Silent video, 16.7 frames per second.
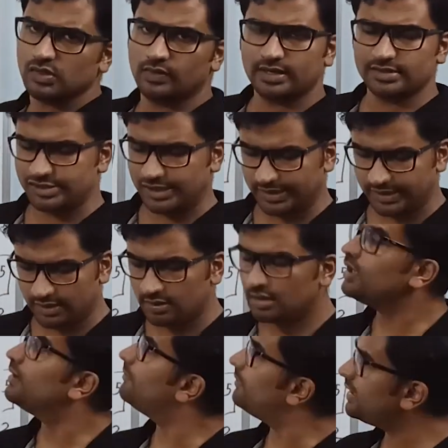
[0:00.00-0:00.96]
you can check
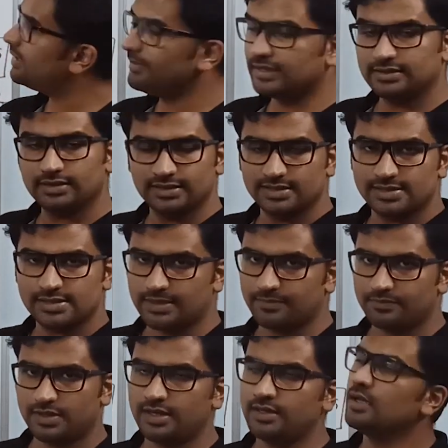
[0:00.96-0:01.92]
it, but the method is
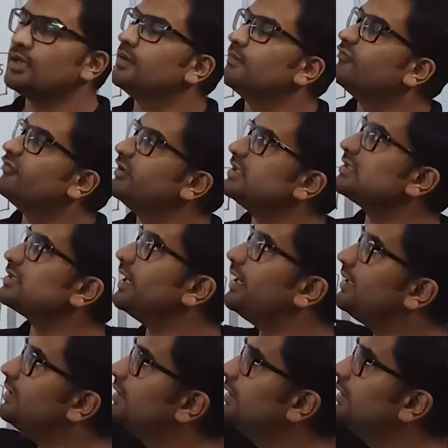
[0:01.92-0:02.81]
same, right? First write